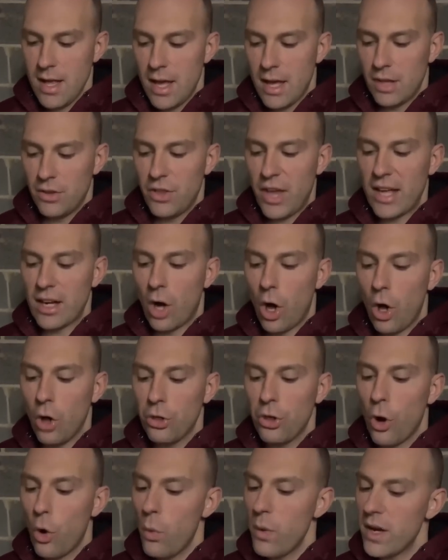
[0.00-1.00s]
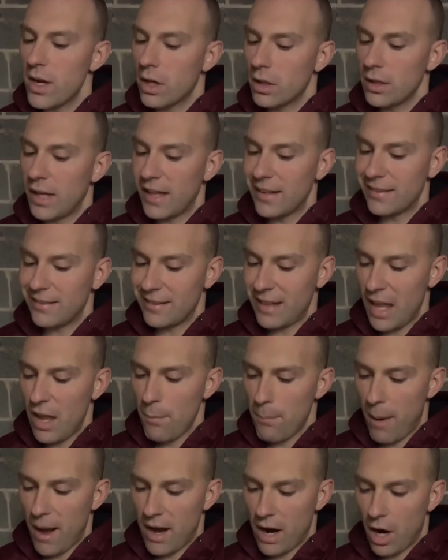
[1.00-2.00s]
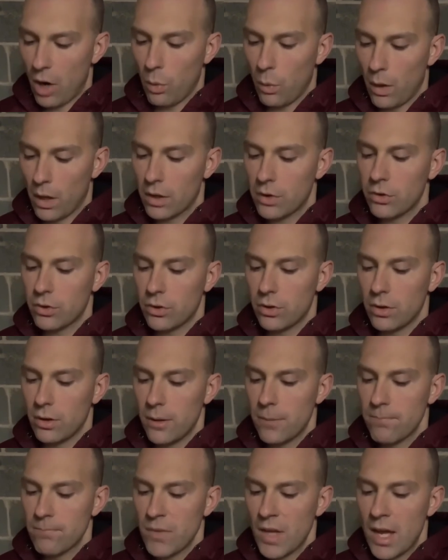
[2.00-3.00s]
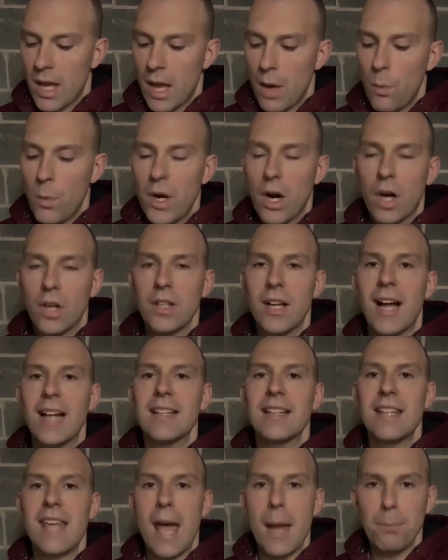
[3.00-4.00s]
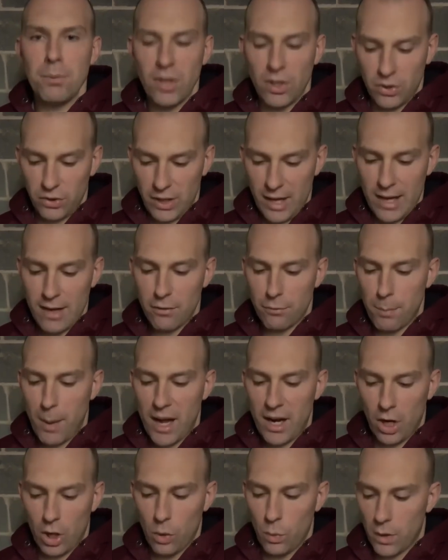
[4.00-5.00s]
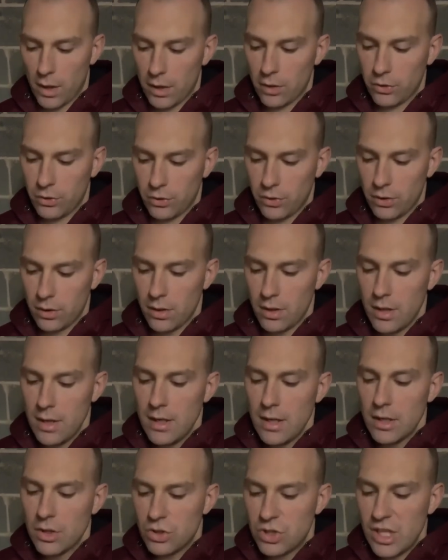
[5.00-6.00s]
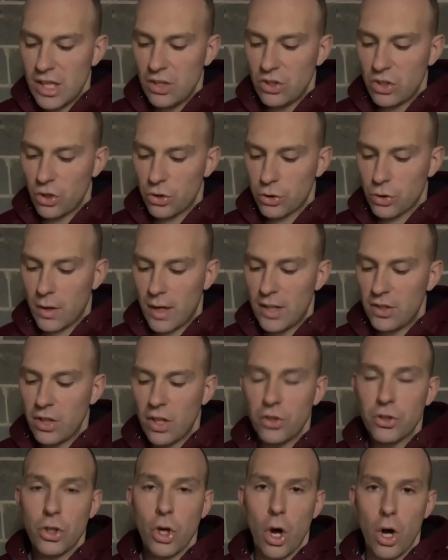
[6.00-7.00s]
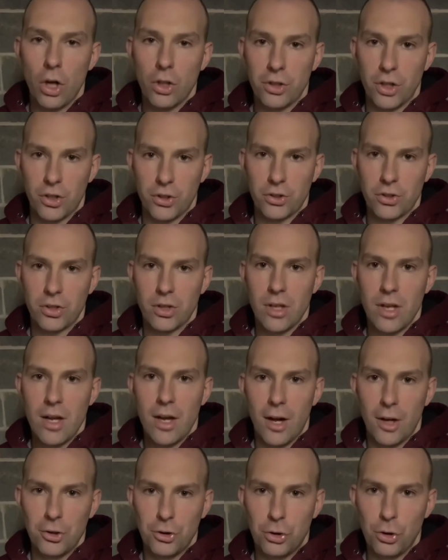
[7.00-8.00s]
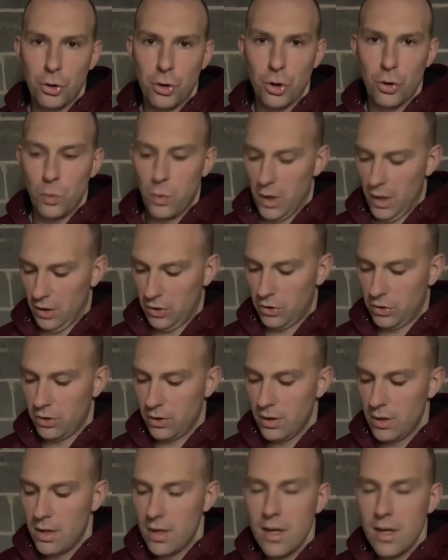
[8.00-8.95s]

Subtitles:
And that although we are not saved by our works and we are not kept saved by our works, Jesus Christ has called us unto good works.